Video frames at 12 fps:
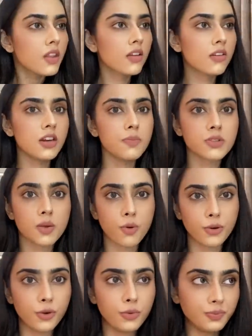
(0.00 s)
creeps
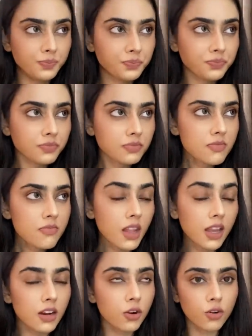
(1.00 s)
upon you
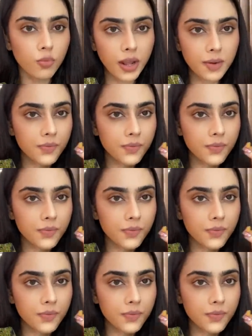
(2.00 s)
in a good way.